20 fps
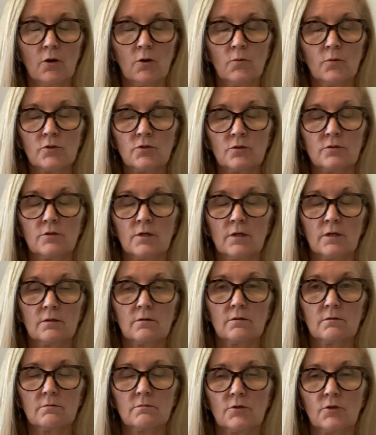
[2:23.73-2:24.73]
which is at
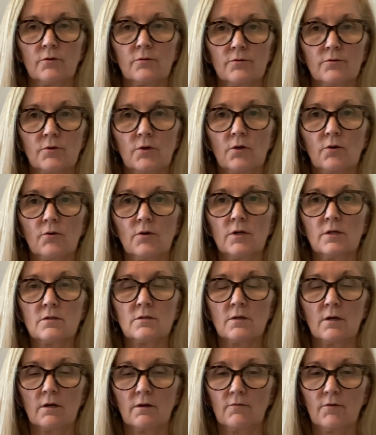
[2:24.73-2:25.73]
0 degrees
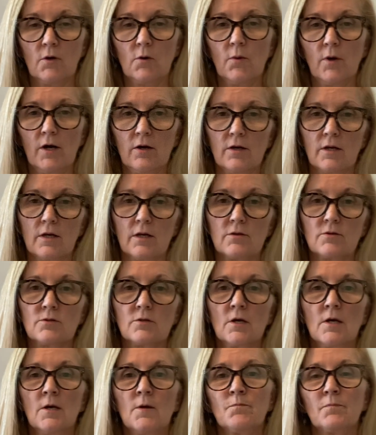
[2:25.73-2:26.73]
of Aquarius,
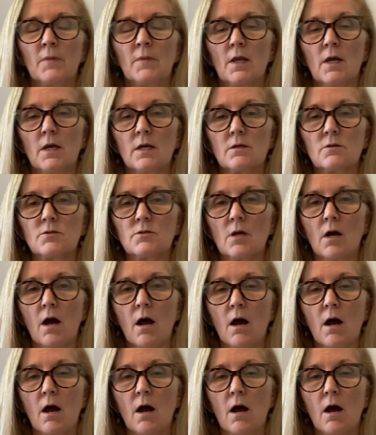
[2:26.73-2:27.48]
is